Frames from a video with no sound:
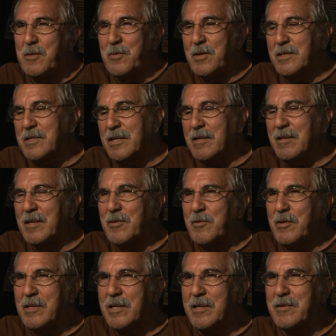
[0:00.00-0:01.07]
One thing led
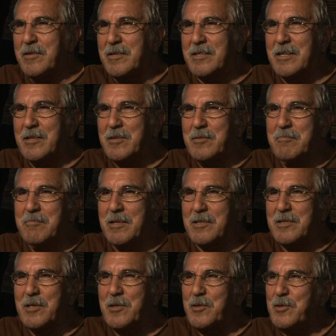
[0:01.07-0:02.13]
to another. It got, next
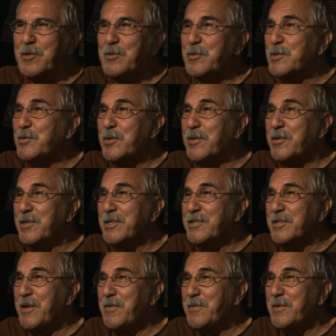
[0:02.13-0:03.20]
thing you know, it was 20
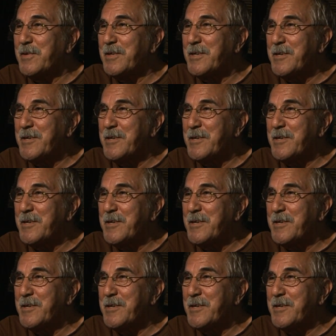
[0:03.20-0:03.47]
years after.